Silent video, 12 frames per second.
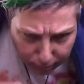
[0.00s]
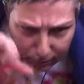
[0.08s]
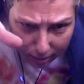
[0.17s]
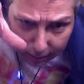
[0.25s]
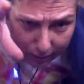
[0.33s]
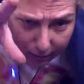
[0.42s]

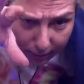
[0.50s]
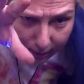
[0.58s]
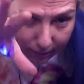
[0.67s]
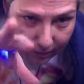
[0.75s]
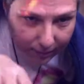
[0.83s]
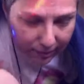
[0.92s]

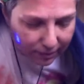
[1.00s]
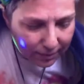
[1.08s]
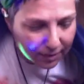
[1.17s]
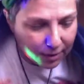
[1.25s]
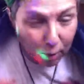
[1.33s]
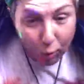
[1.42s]
brrr,
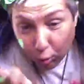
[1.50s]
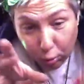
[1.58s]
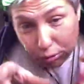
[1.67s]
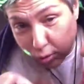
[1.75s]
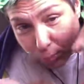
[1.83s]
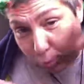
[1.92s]

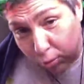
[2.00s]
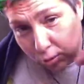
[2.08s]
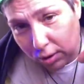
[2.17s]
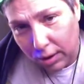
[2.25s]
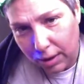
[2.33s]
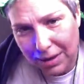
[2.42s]

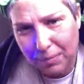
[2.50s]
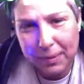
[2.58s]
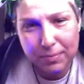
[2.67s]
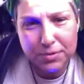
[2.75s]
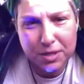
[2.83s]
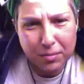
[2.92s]
booga. And
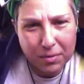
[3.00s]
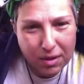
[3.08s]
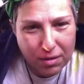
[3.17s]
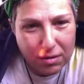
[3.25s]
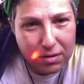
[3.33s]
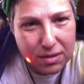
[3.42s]
people tell me
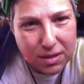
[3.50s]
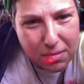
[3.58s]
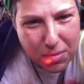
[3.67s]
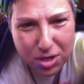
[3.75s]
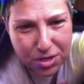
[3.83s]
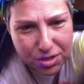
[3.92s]
that all the time.
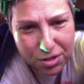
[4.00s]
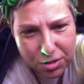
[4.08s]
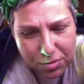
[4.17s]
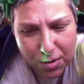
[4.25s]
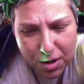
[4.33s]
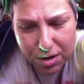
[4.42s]
Mark, you're so
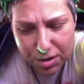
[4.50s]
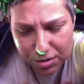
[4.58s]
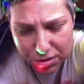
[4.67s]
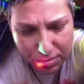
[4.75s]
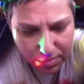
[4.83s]
smart. You know so